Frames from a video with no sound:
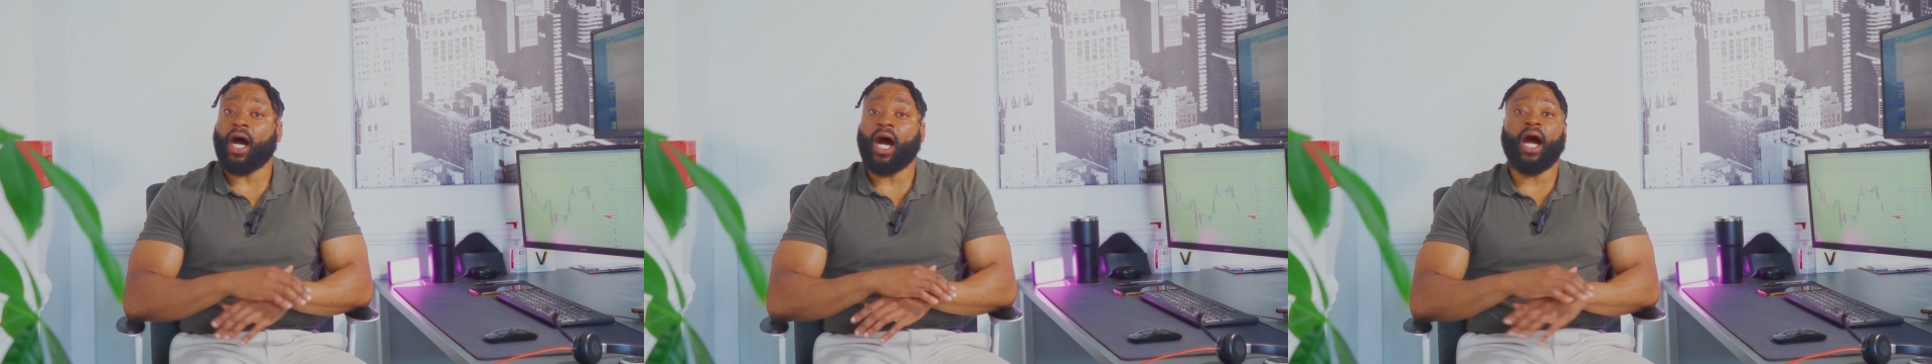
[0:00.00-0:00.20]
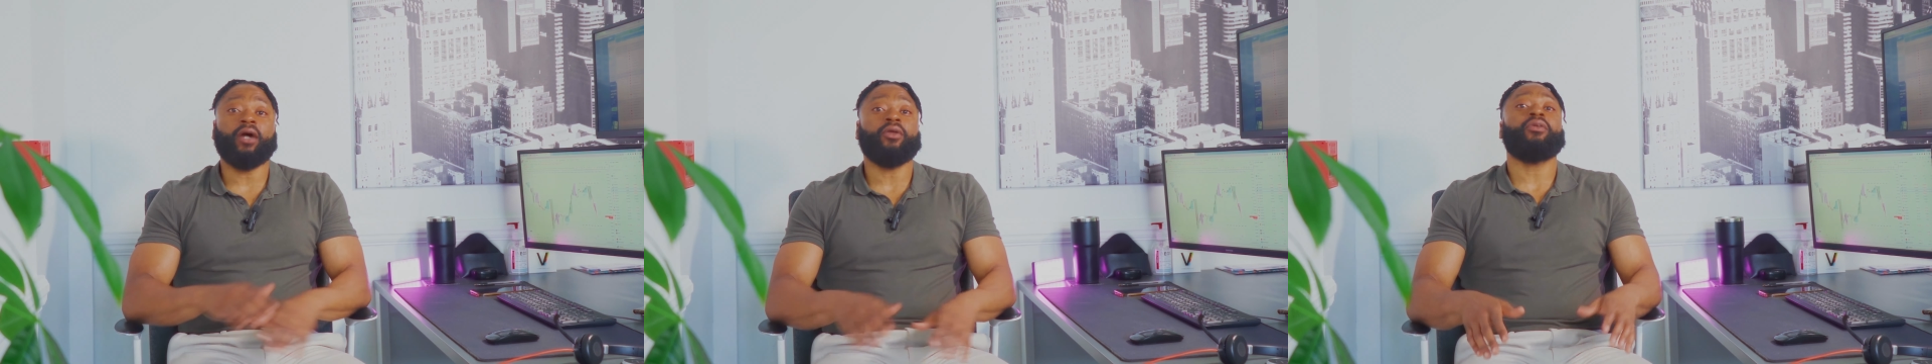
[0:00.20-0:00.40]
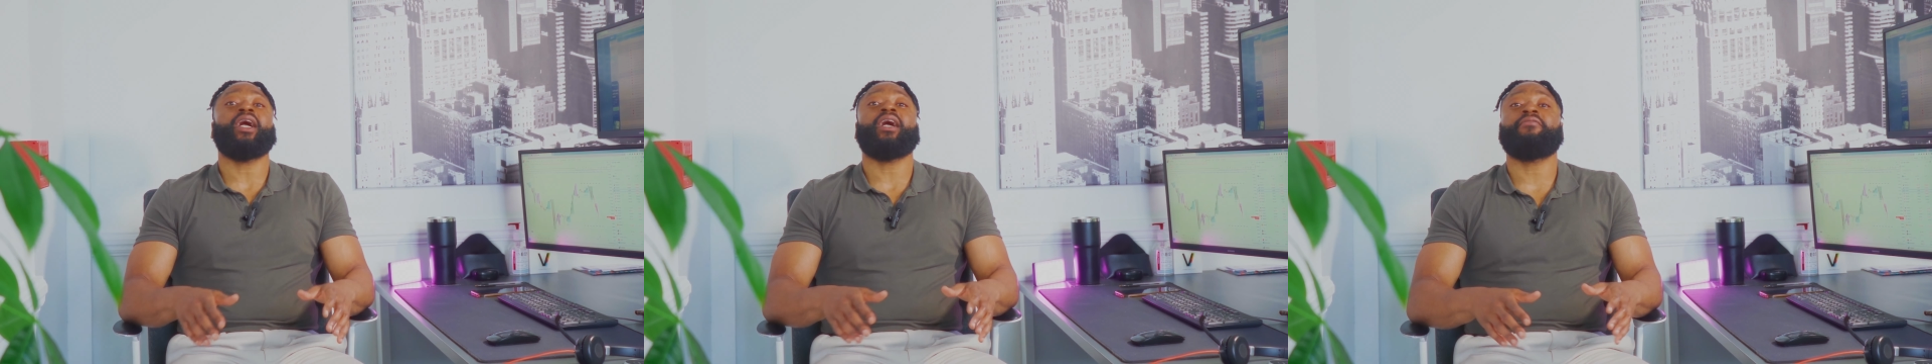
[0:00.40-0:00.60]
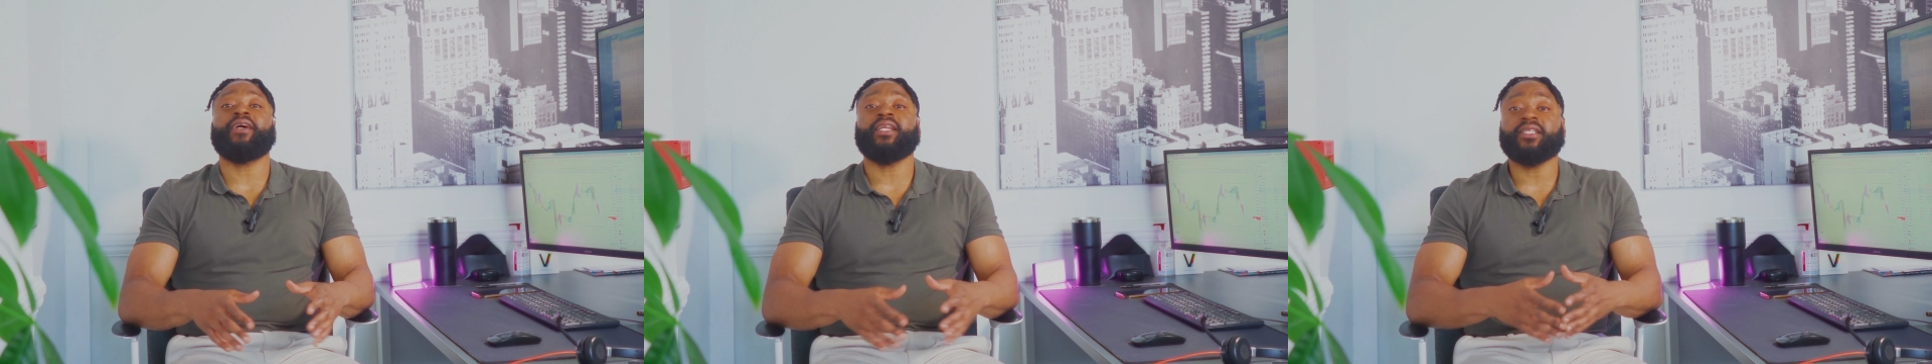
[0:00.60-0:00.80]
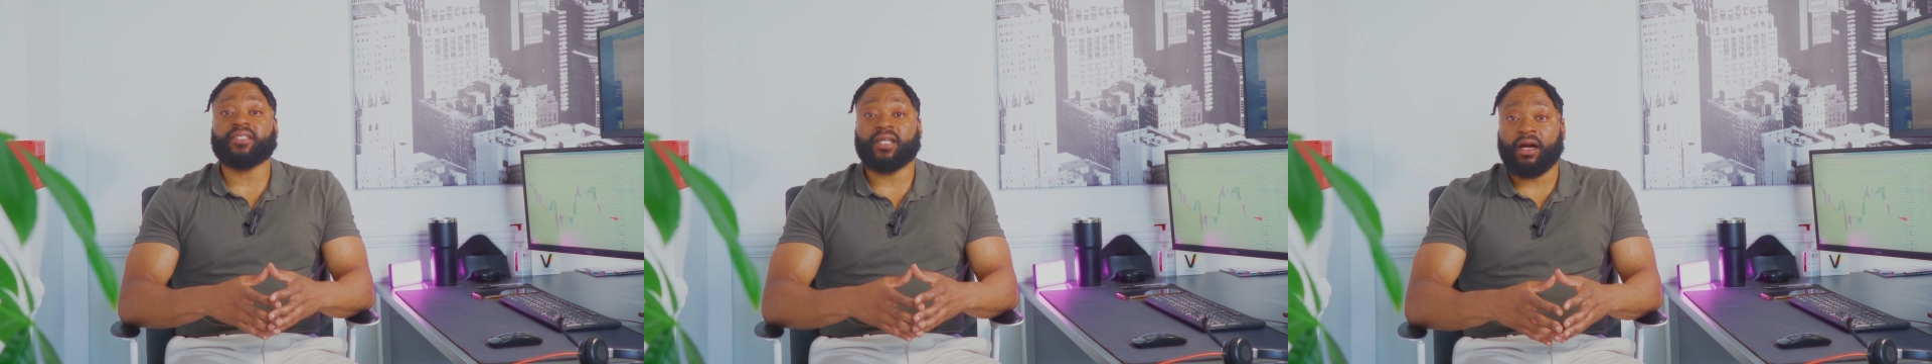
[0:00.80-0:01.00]
I don't have
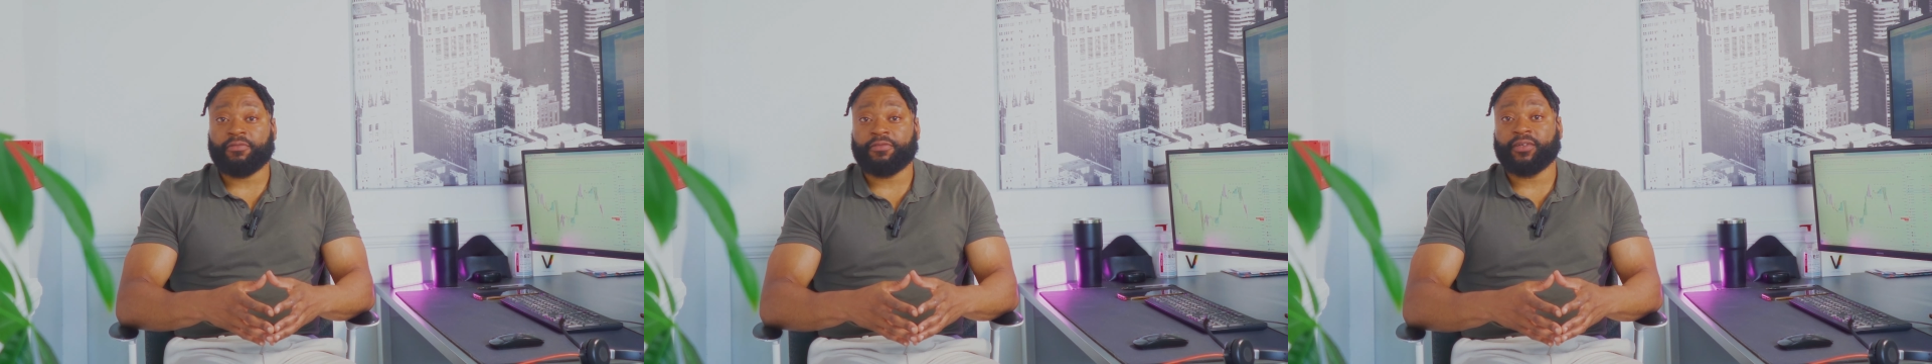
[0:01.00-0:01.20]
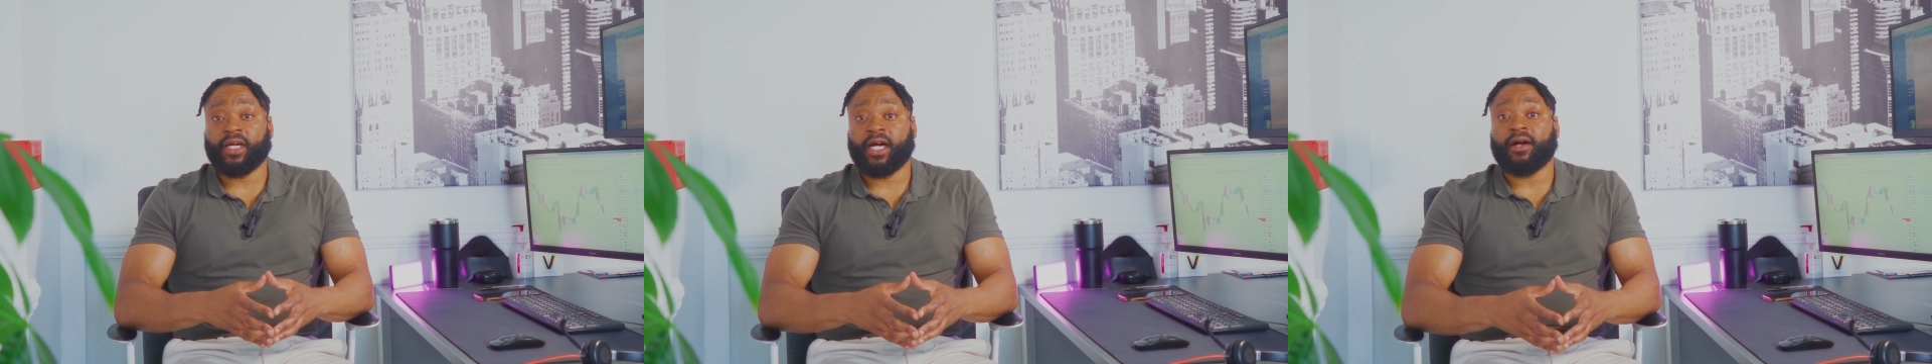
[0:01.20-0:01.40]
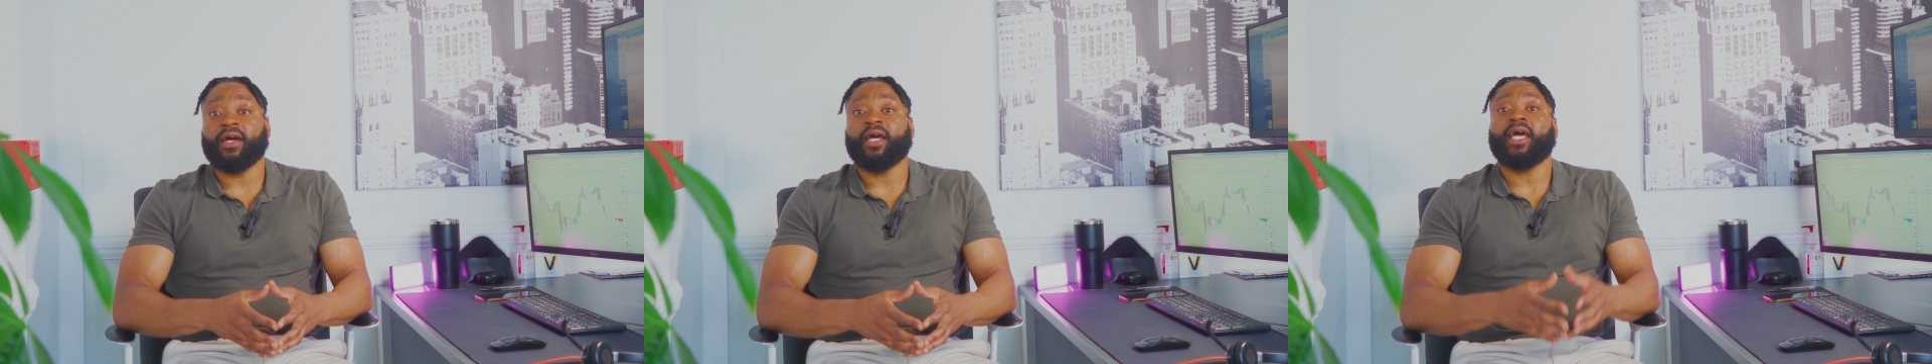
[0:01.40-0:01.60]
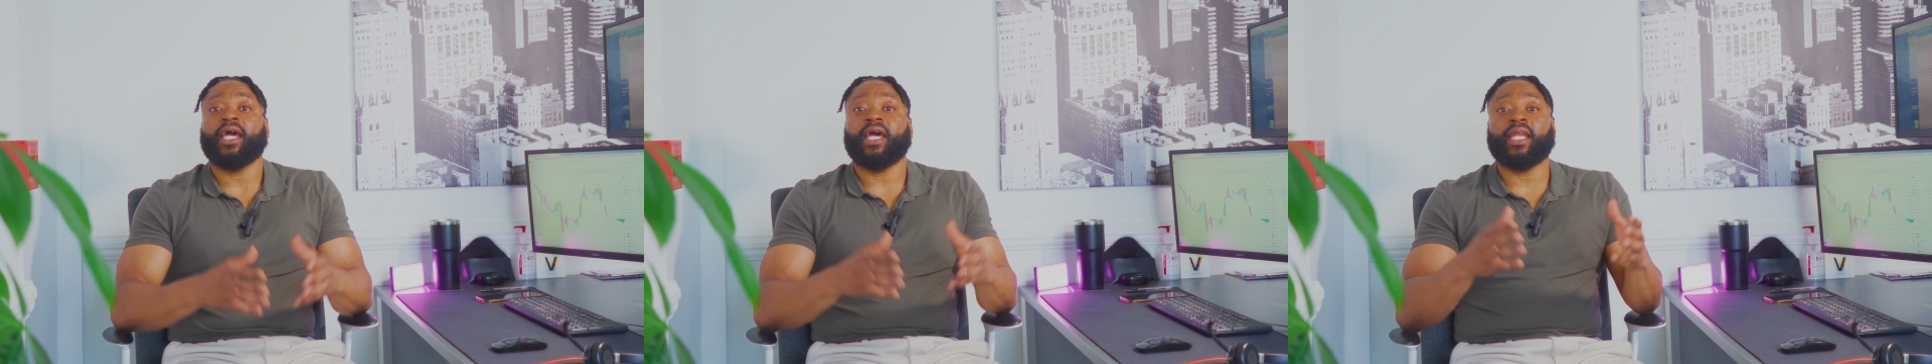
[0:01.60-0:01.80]
any time for that,